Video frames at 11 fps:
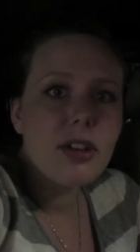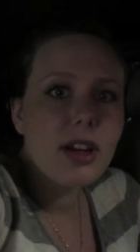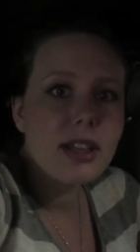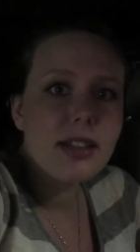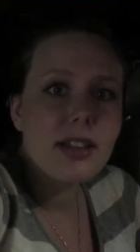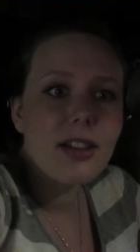
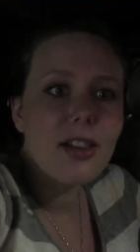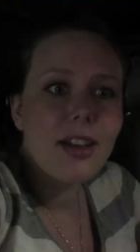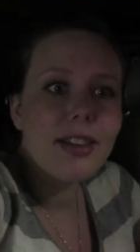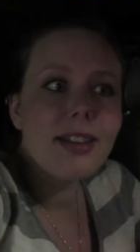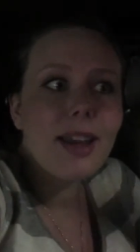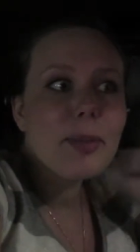guys the
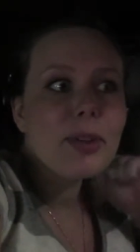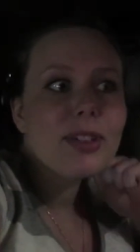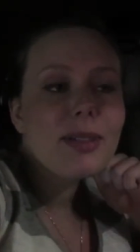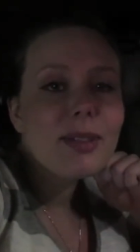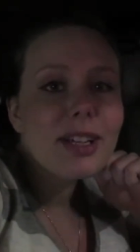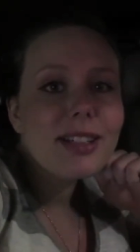cloth diapers
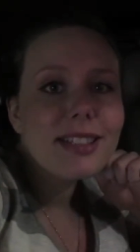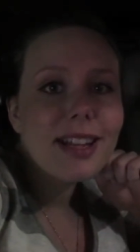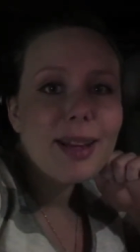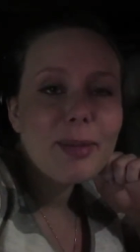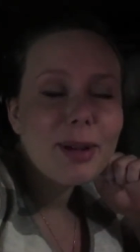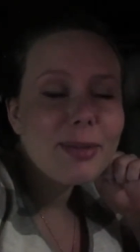that we got
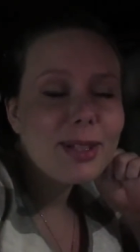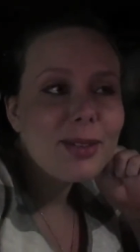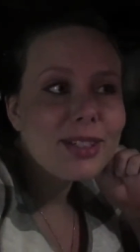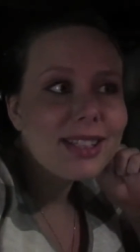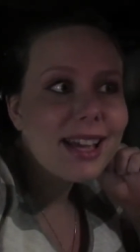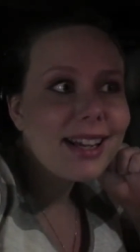today, but I'm so
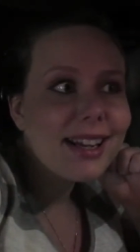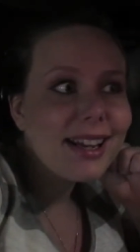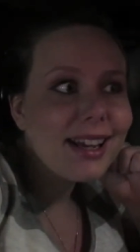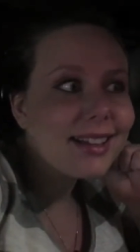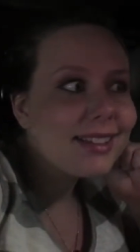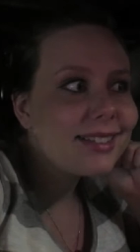
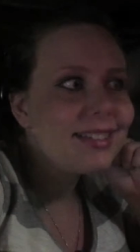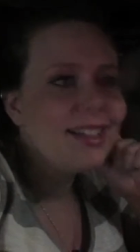excited.